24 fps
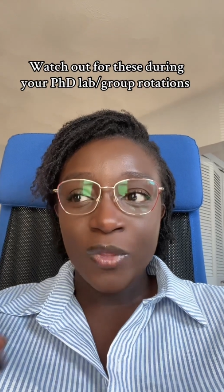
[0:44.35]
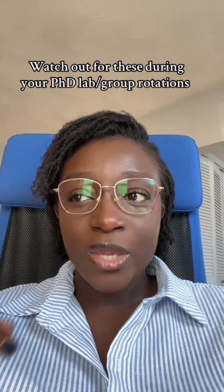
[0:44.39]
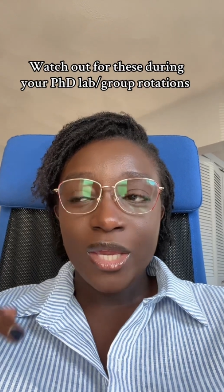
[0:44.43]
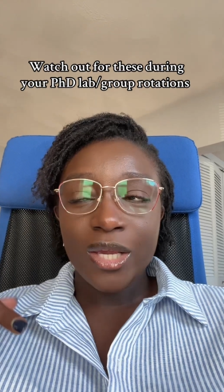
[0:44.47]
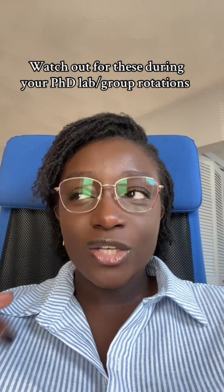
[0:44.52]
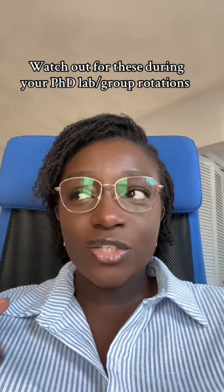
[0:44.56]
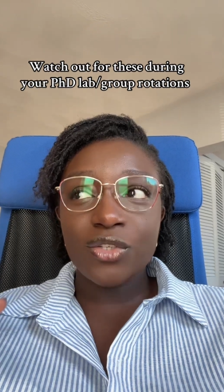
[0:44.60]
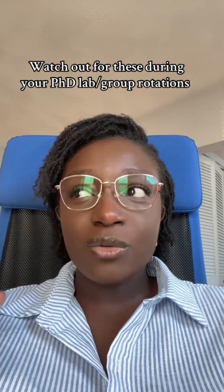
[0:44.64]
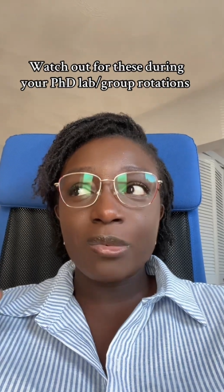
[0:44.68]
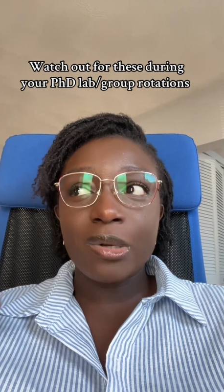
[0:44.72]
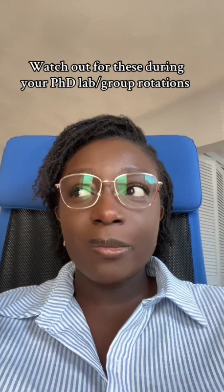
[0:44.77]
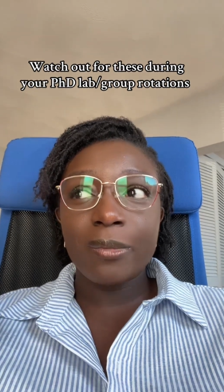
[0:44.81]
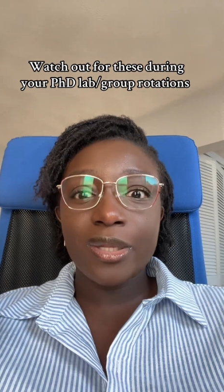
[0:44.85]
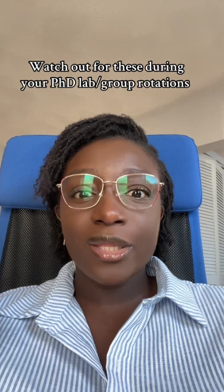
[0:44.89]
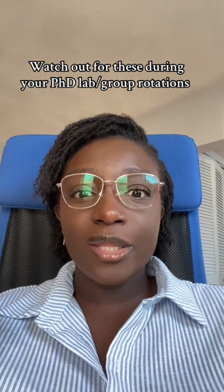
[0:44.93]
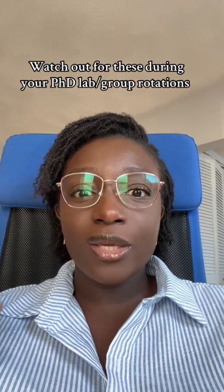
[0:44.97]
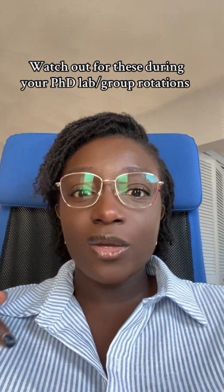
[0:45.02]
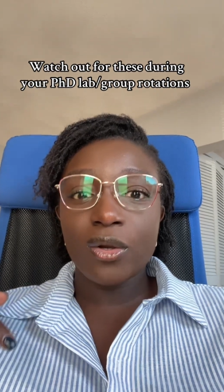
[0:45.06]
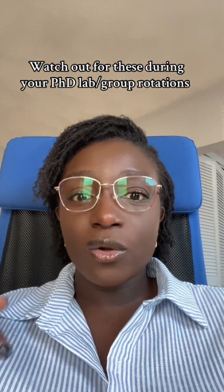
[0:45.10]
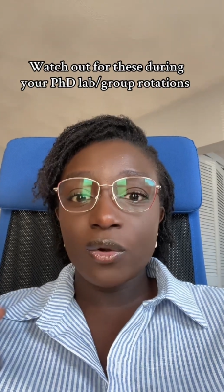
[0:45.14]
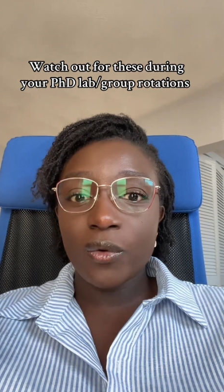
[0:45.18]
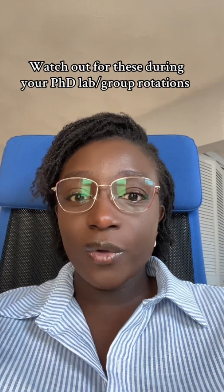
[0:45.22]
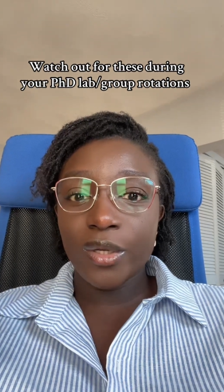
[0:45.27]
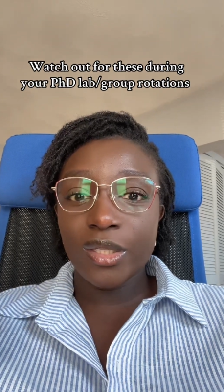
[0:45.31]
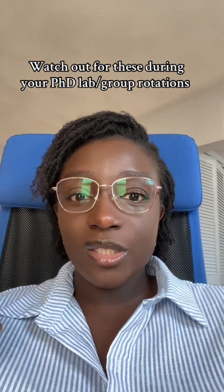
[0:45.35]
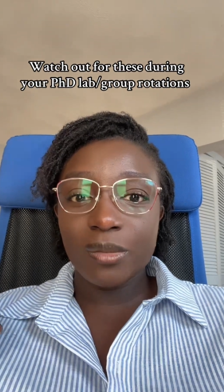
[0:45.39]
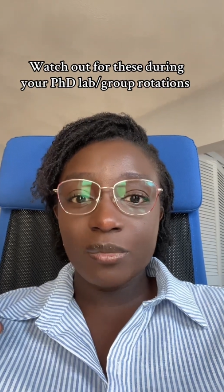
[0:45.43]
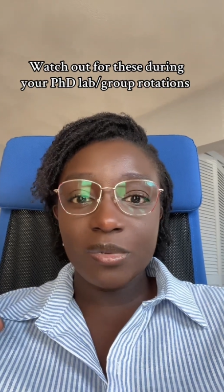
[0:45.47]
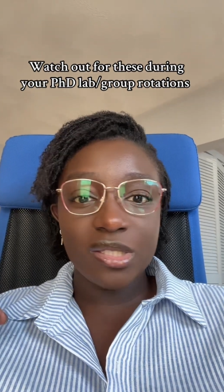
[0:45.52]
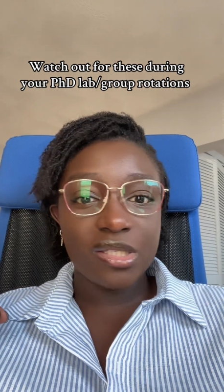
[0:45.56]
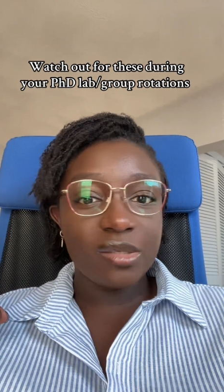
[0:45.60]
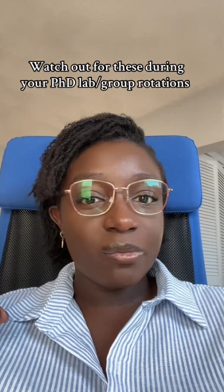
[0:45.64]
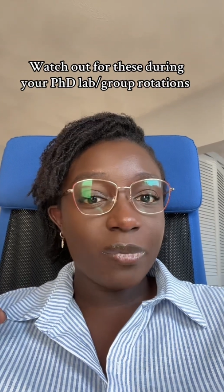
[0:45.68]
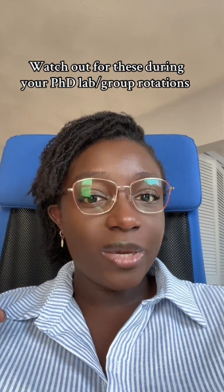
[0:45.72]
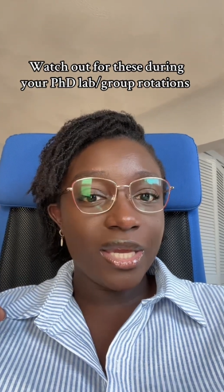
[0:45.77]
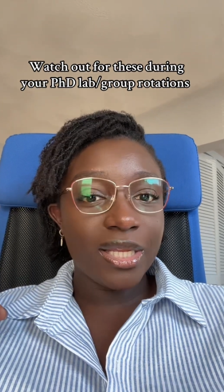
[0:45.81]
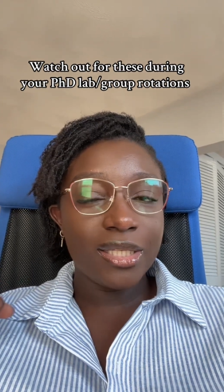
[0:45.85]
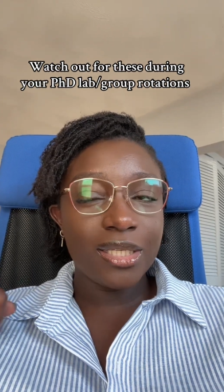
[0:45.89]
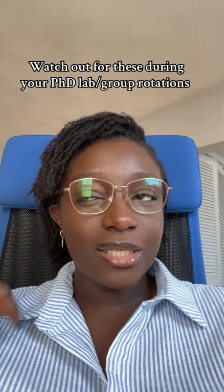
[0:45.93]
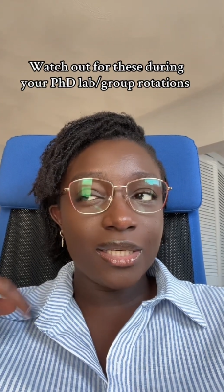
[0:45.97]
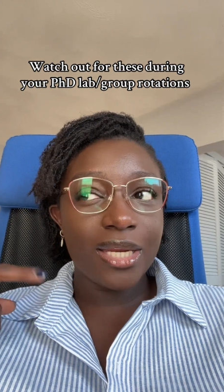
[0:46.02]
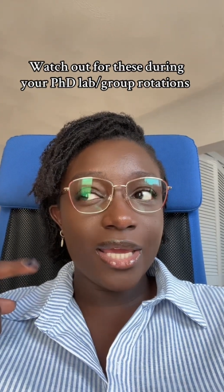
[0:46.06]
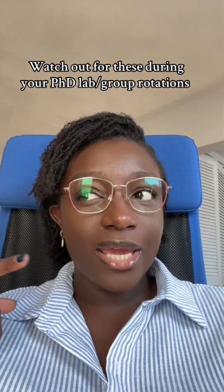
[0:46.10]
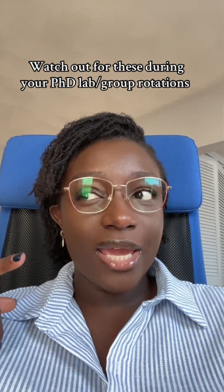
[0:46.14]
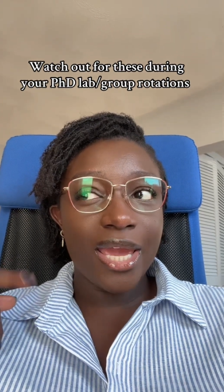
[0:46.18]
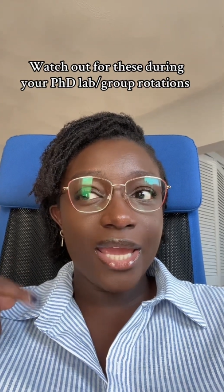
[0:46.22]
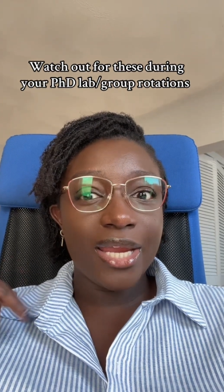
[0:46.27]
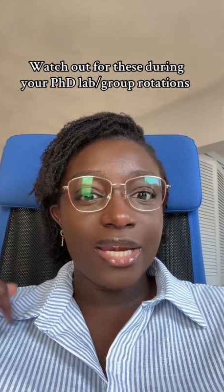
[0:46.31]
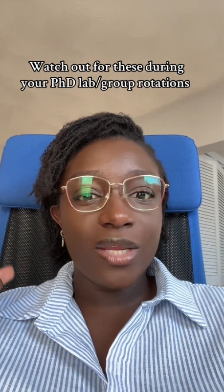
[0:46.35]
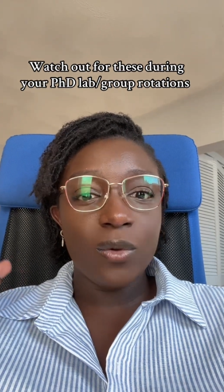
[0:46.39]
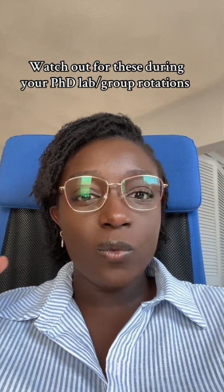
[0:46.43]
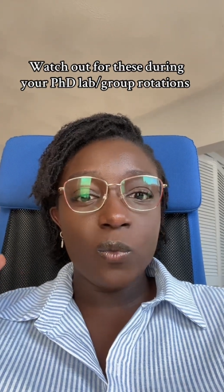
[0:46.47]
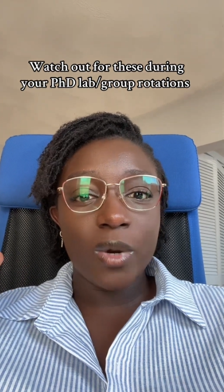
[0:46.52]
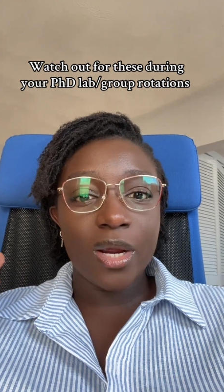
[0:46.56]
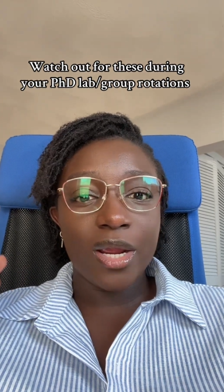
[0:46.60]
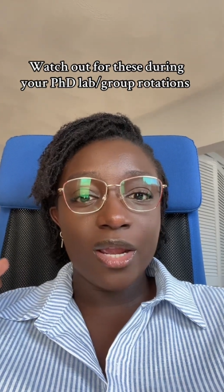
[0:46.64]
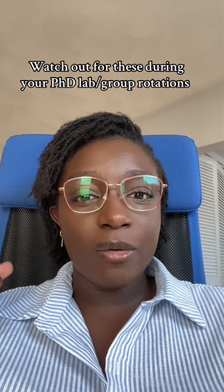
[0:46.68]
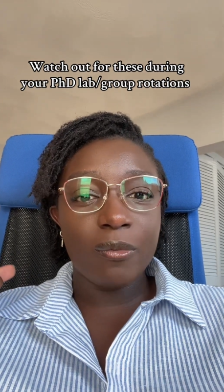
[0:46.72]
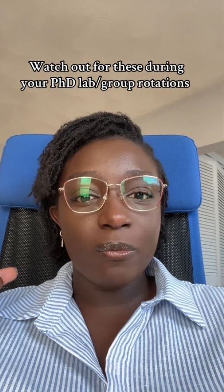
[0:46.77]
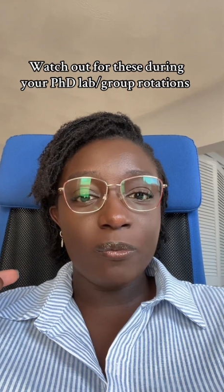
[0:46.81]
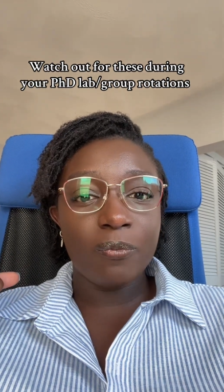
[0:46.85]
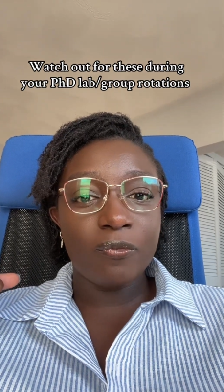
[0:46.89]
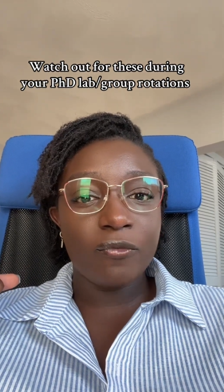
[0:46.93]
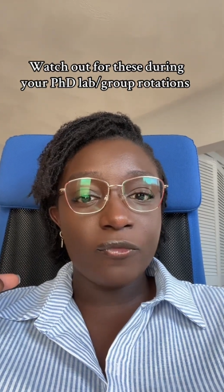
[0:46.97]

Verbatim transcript: Because remember that you're going to be spending anywhere